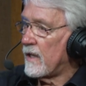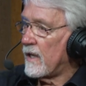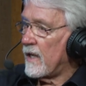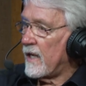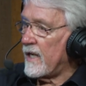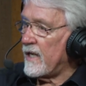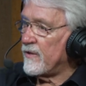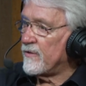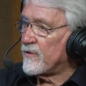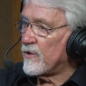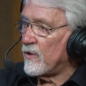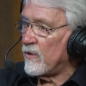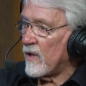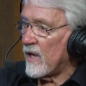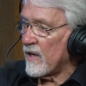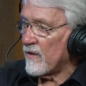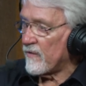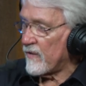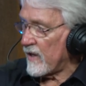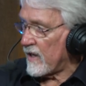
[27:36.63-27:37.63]
He drew
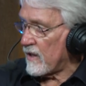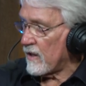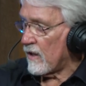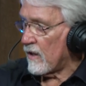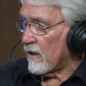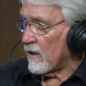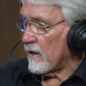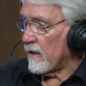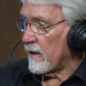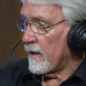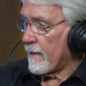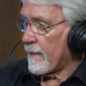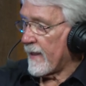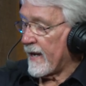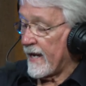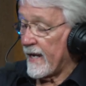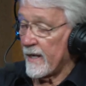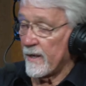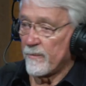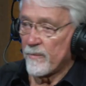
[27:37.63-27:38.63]
every card.
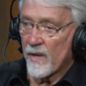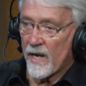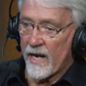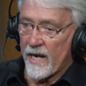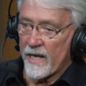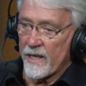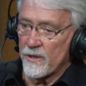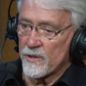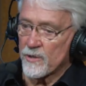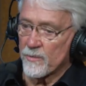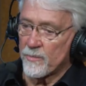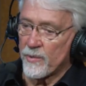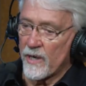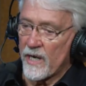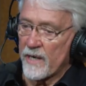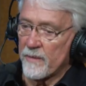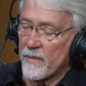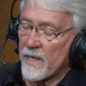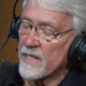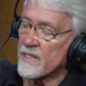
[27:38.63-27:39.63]
And I used to
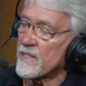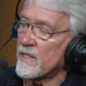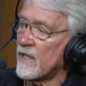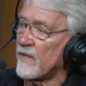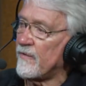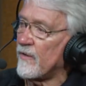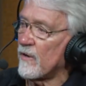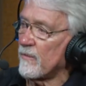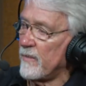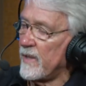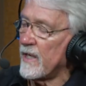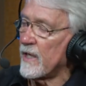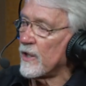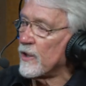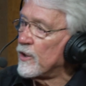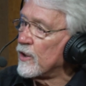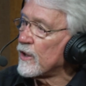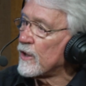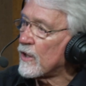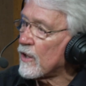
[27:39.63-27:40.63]
pride myself on being a
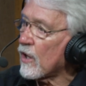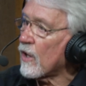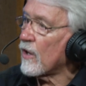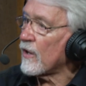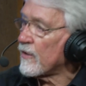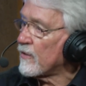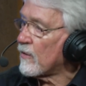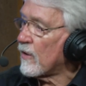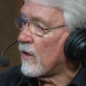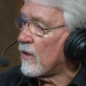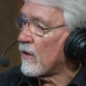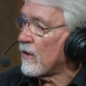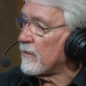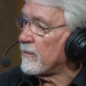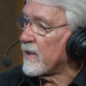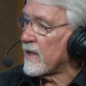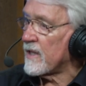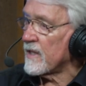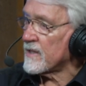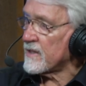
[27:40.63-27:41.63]
good card drawer
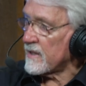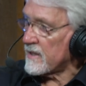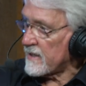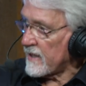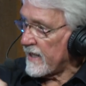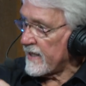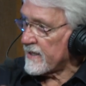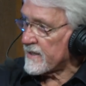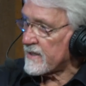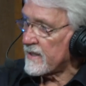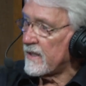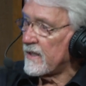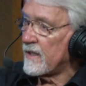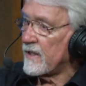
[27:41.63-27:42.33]
because it takes